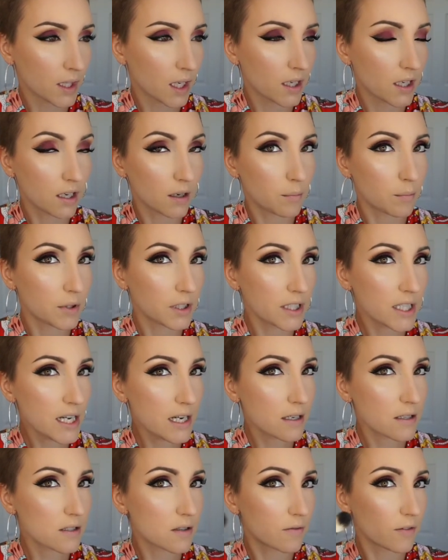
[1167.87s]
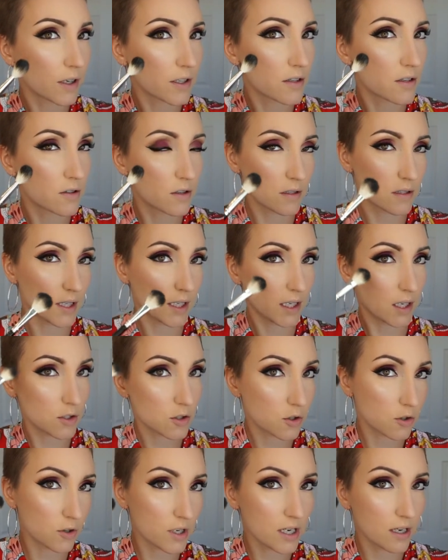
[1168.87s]
complete versus just like a
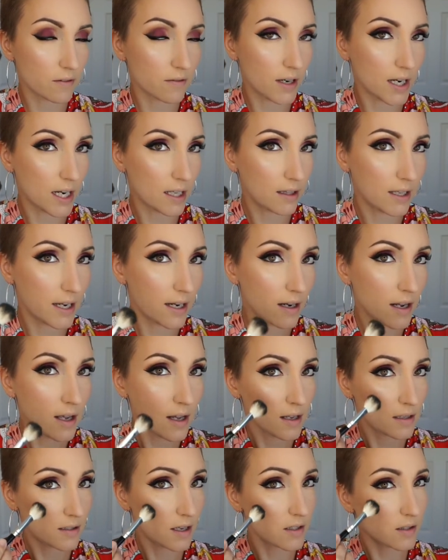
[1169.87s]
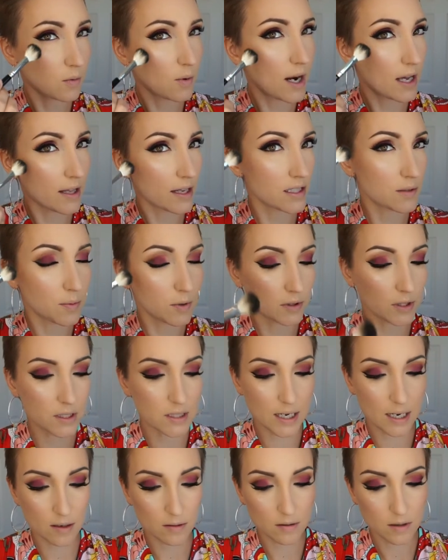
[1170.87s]
streak of highlight. It's also why I like to pull it
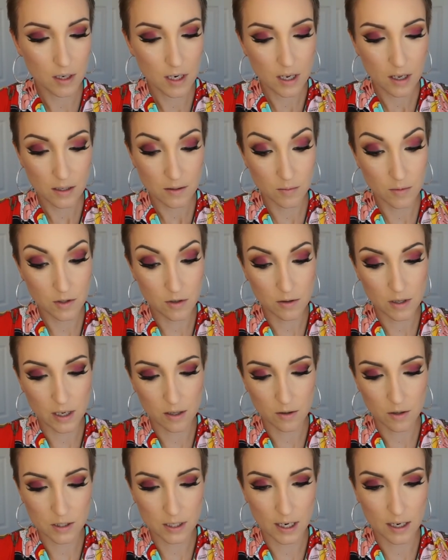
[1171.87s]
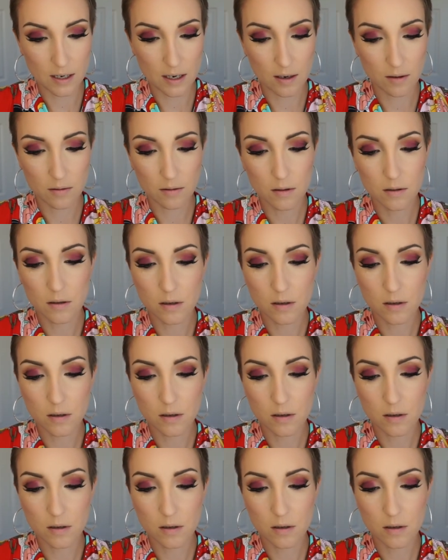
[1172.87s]
down. I'm gonna do the other side now.